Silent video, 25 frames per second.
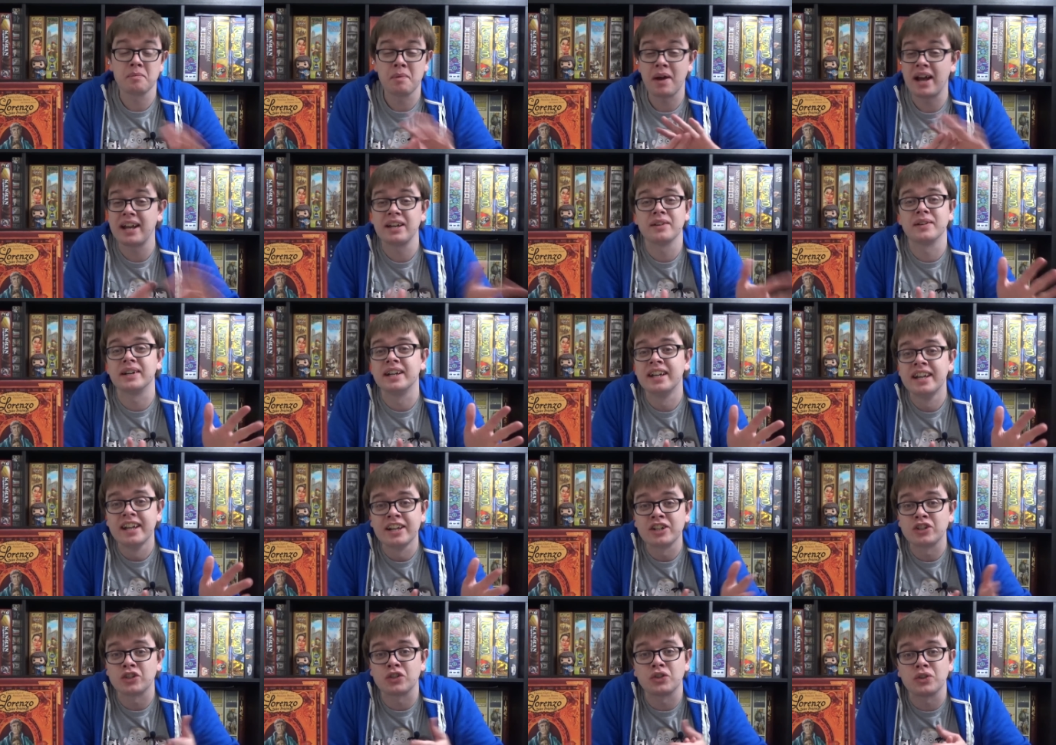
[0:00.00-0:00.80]
But anyway,
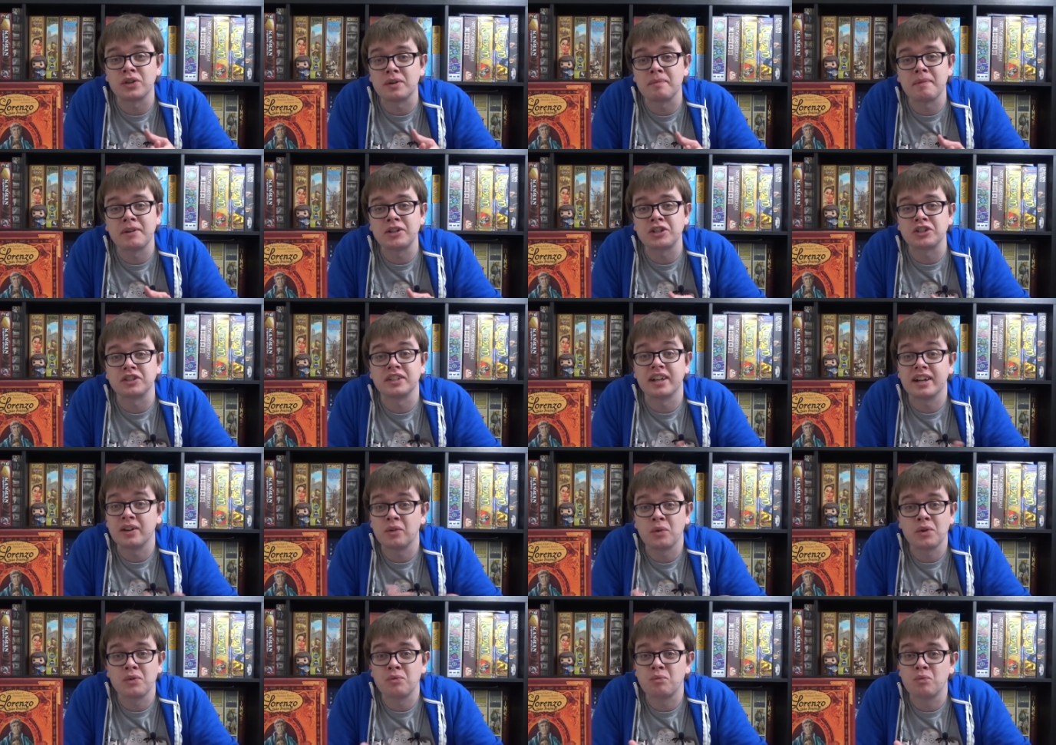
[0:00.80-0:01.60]
just thought I'd mention
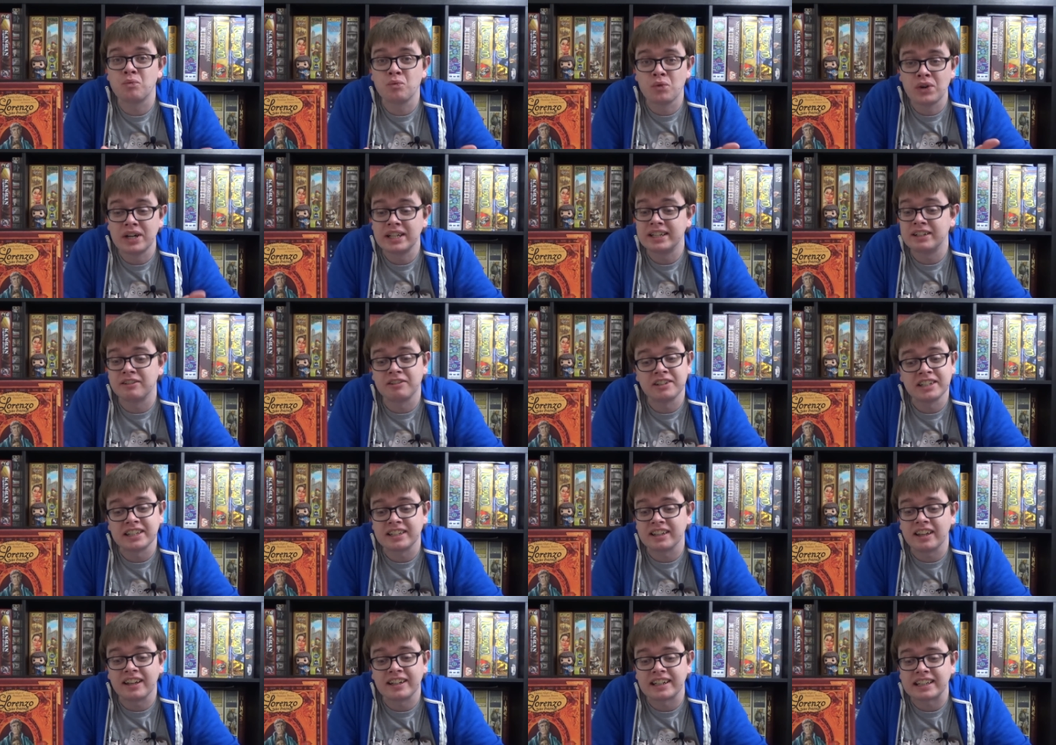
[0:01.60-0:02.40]
that. We really,
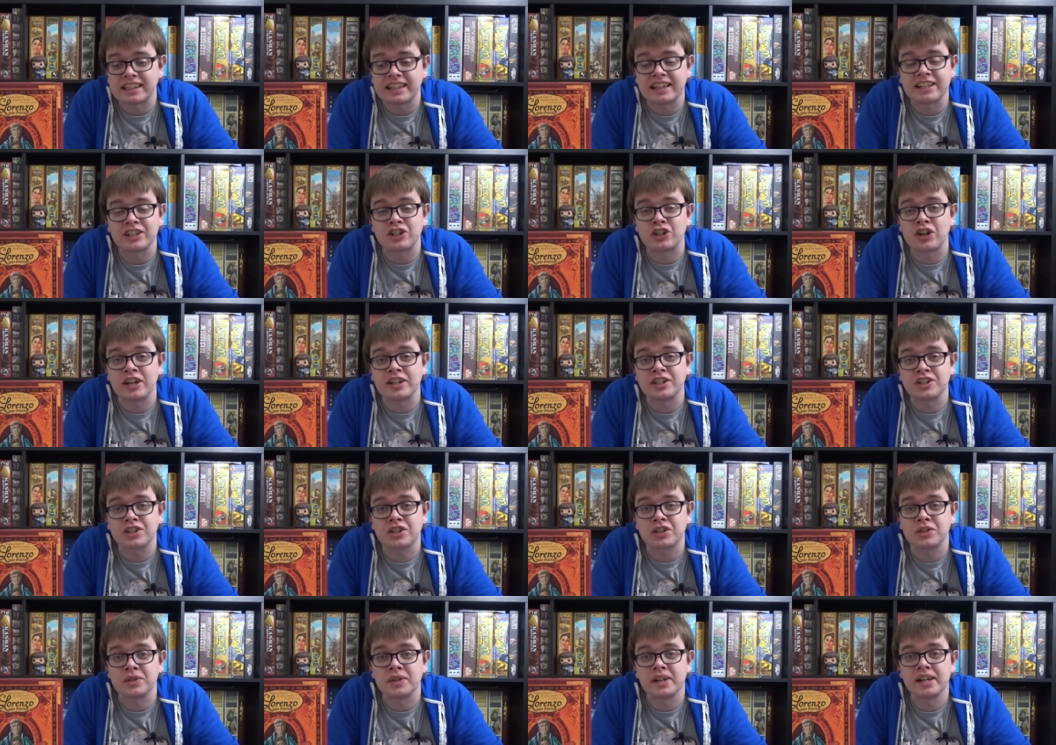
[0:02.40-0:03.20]
really liked that
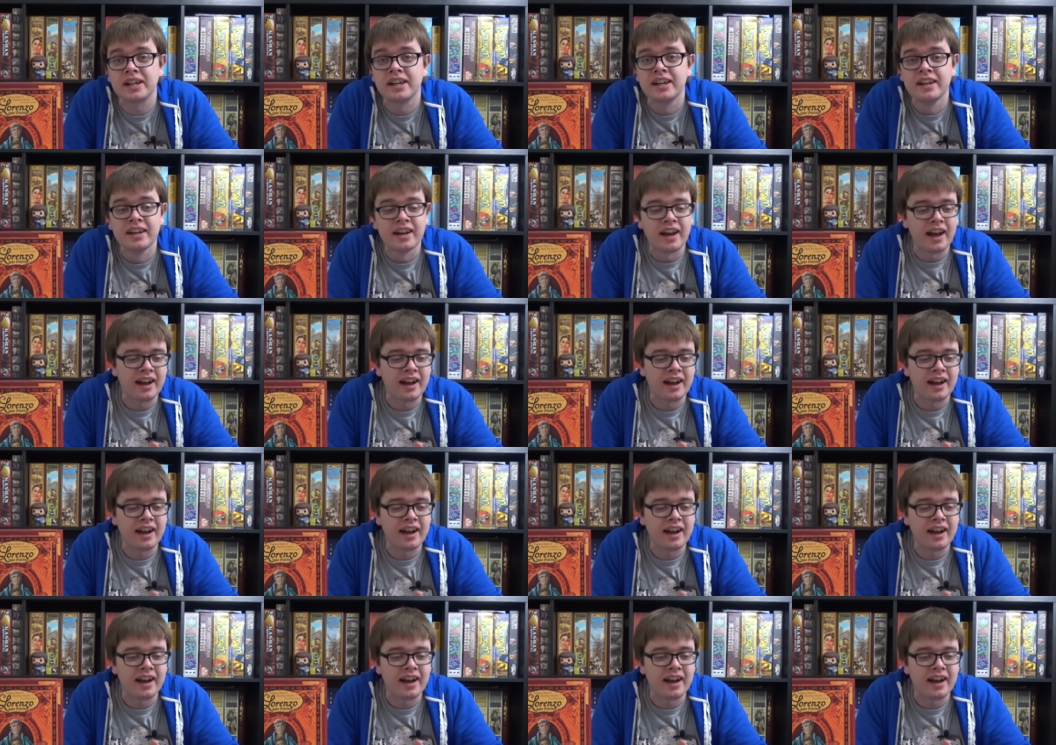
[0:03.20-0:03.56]
change to it.